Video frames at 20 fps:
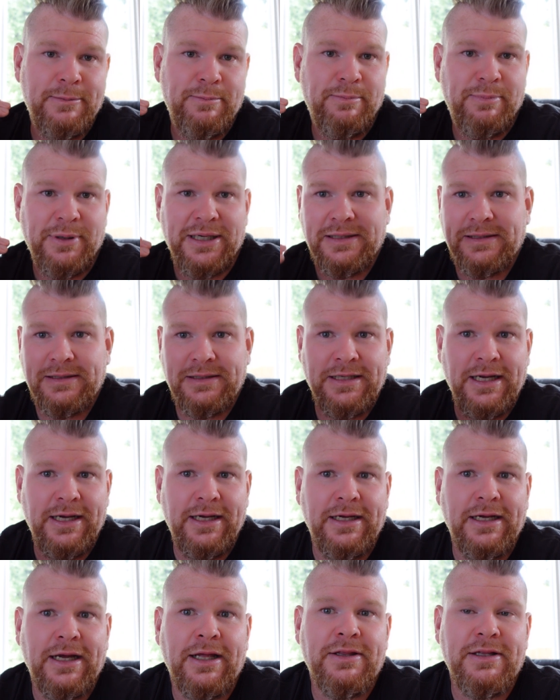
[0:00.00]
But
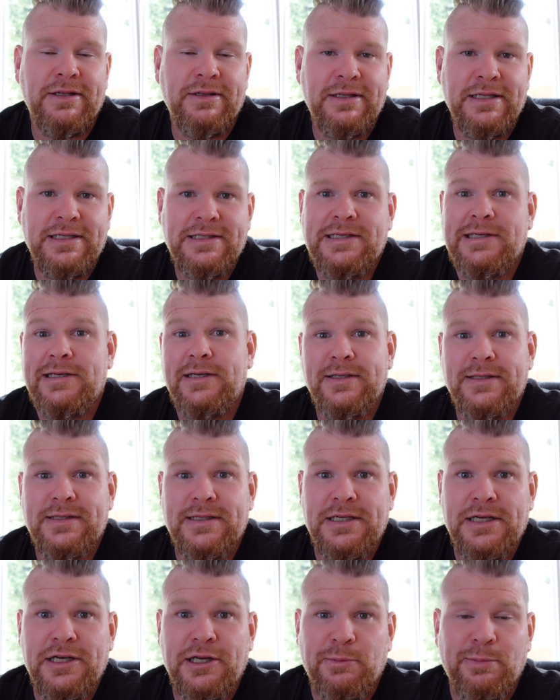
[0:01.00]
yeah, this year's
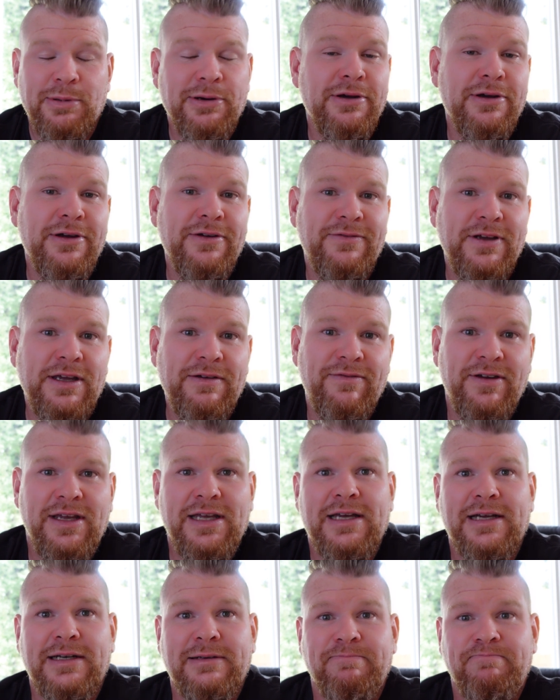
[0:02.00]
the year to prove if he
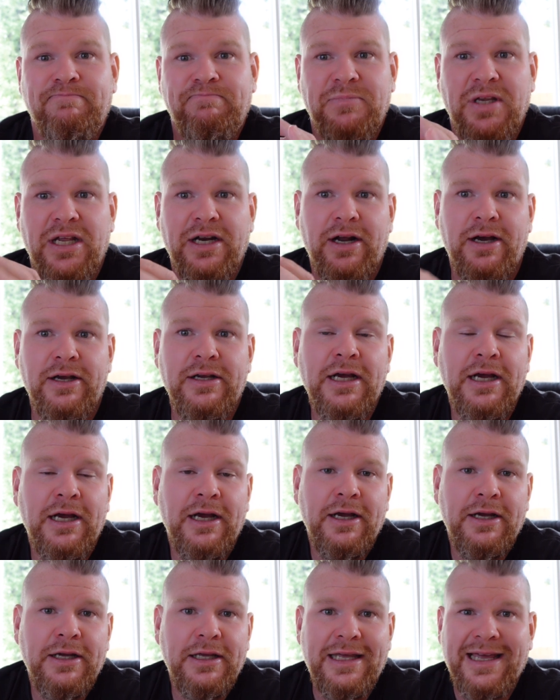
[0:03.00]
can,
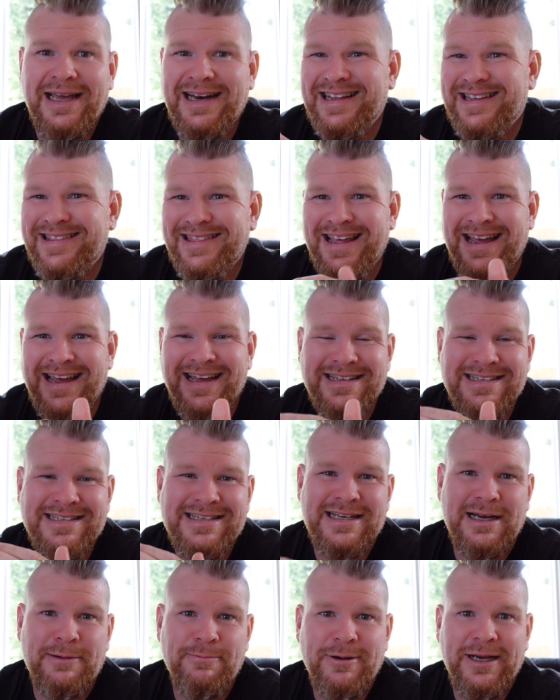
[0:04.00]
get in there
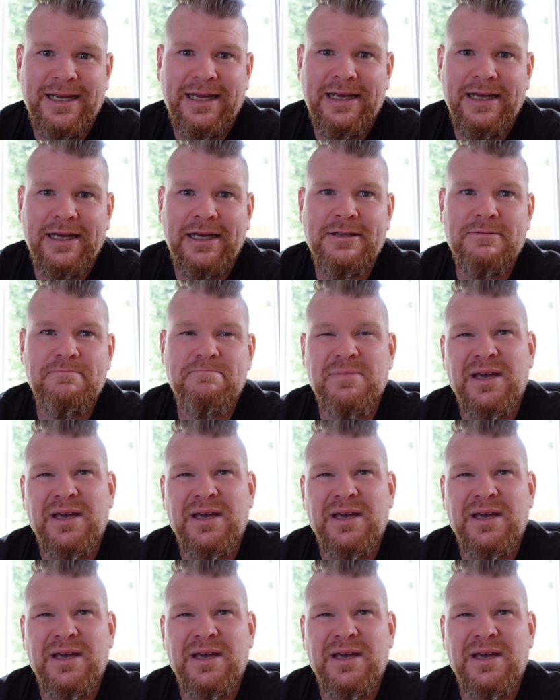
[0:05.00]
somewhere.